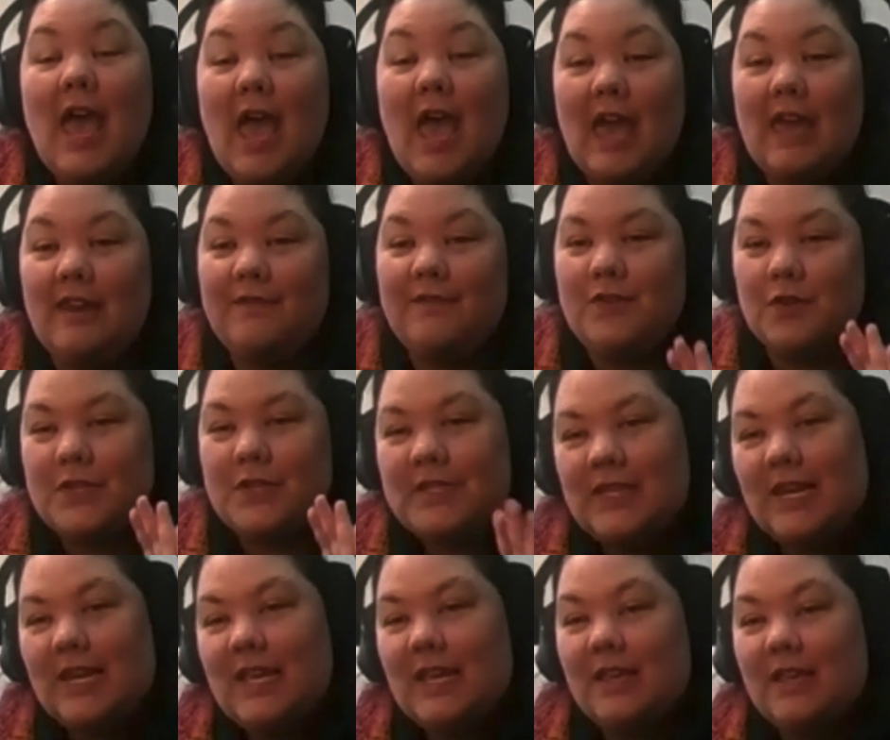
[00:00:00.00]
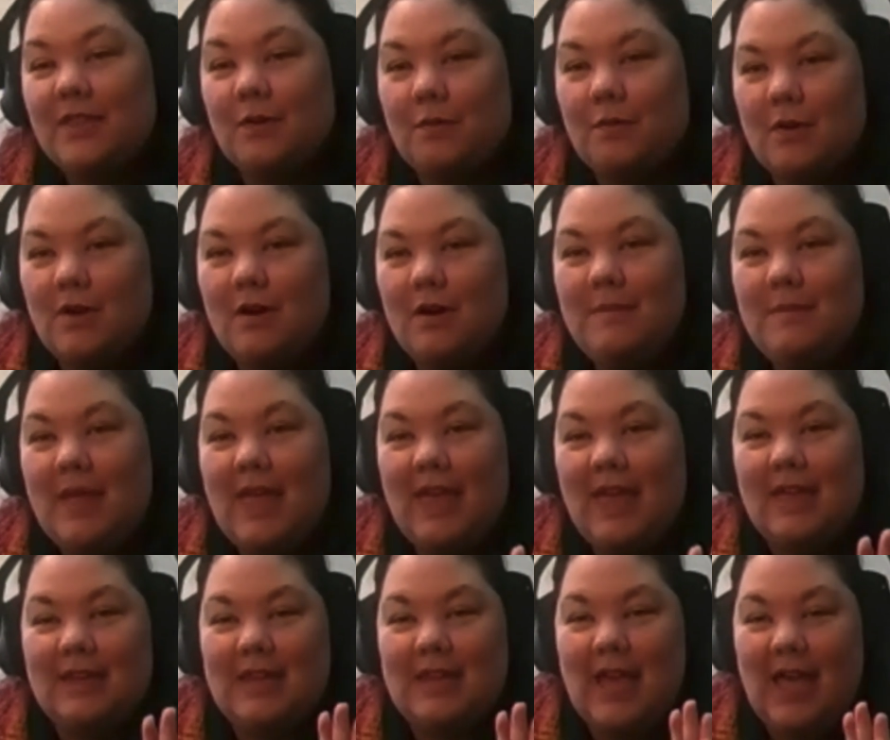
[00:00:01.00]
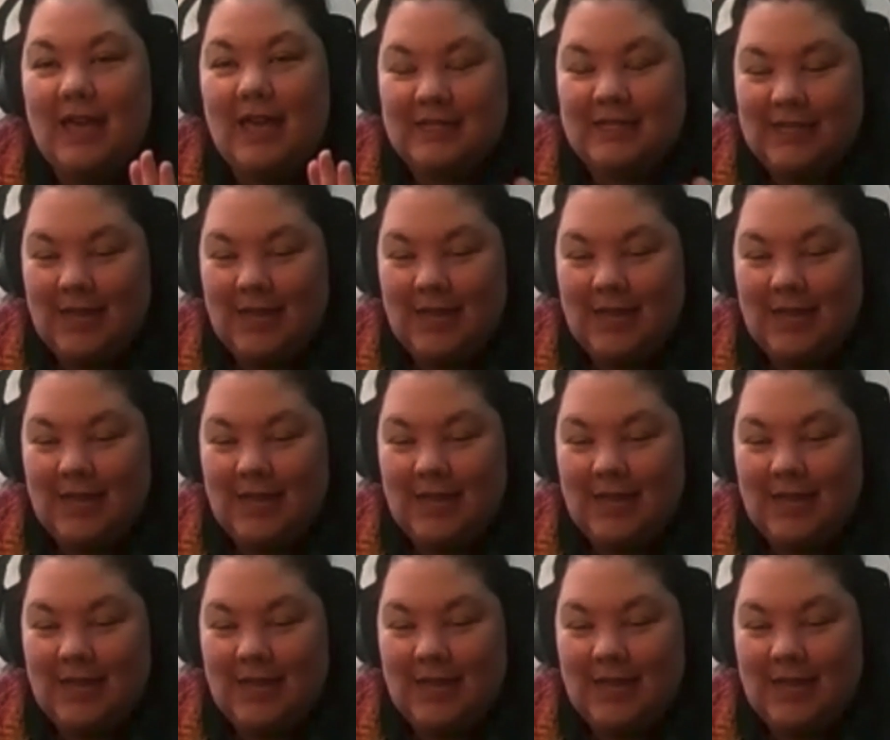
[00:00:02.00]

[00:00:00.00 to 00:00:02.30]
And if you're sitting in the room at